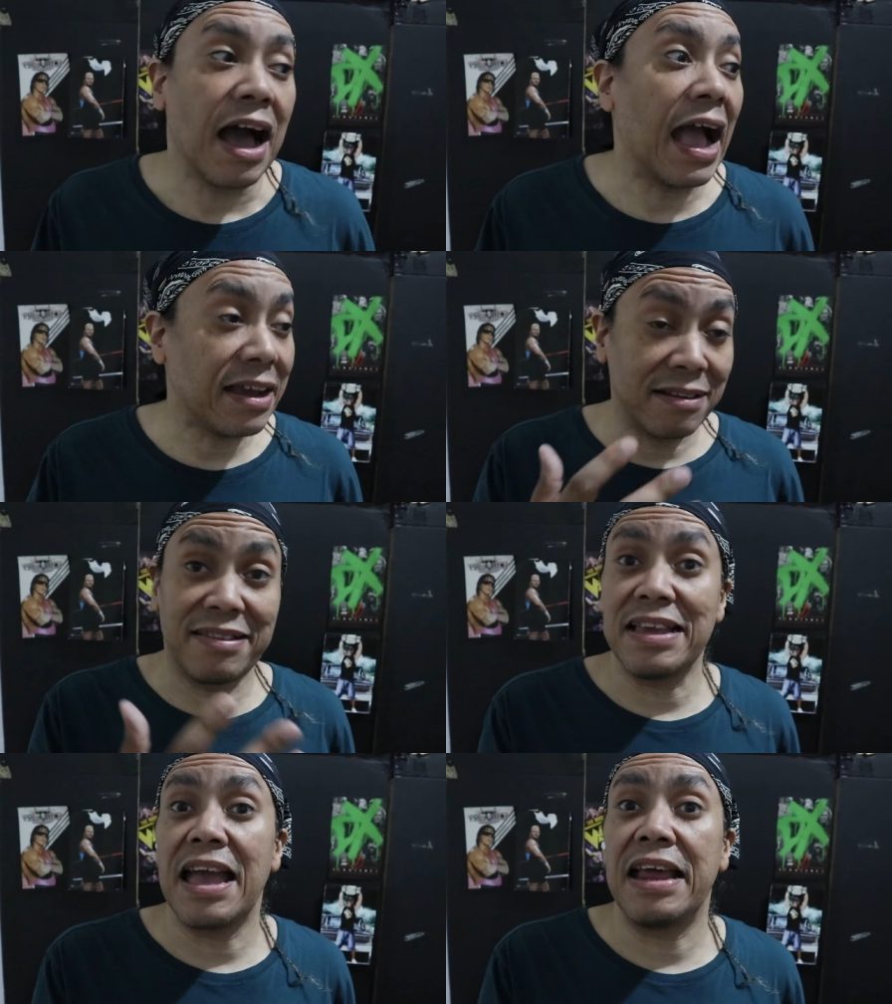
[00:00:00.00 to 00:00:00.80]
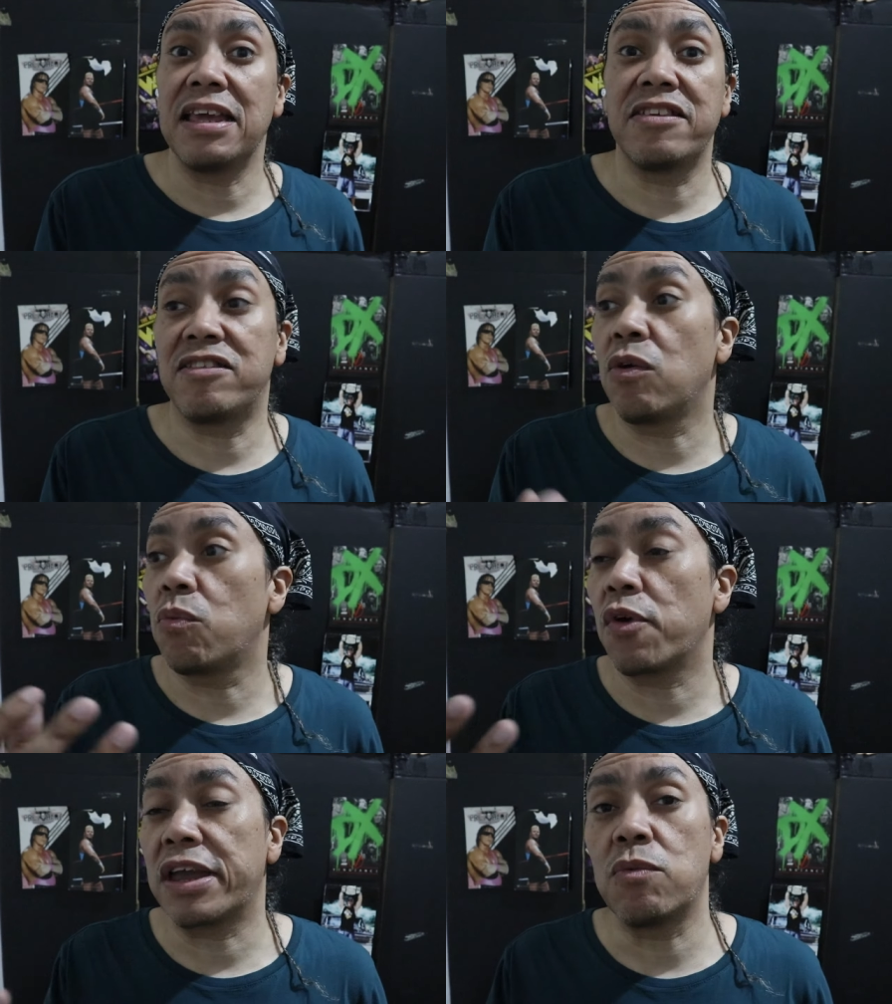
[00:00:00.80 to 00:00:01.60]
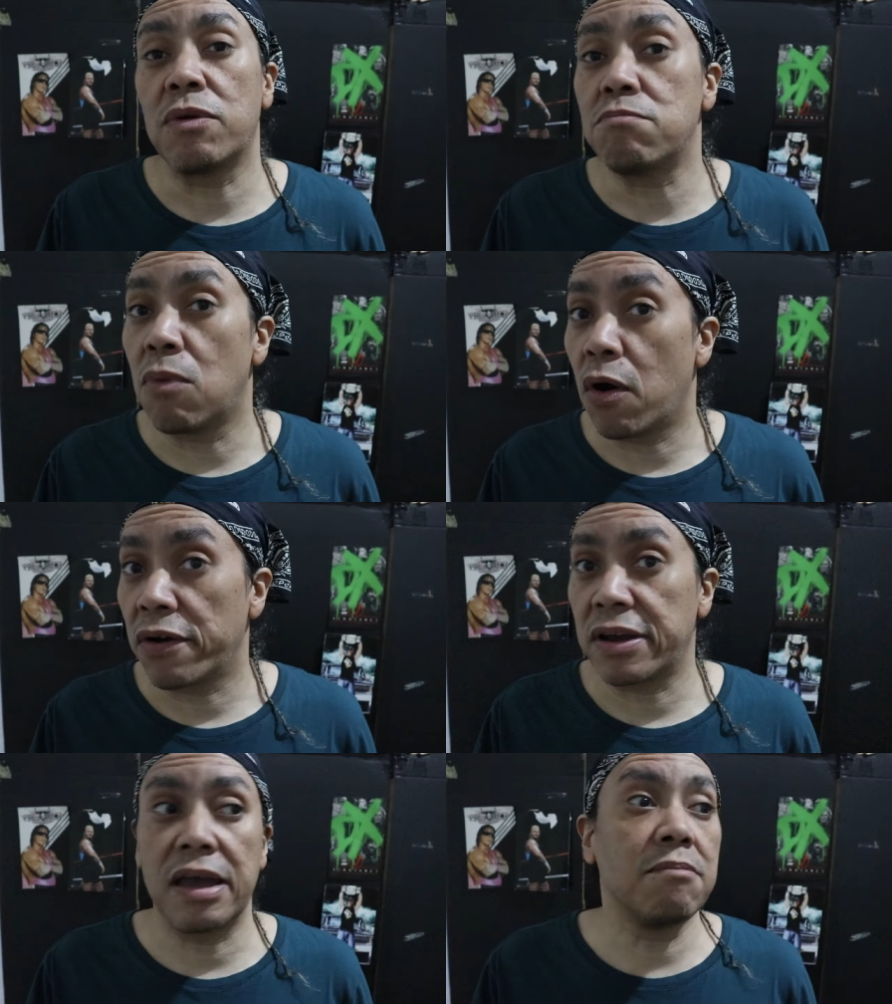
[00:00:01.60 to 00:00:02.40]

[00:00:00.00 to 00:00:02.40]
I can see Eddie still working with Mark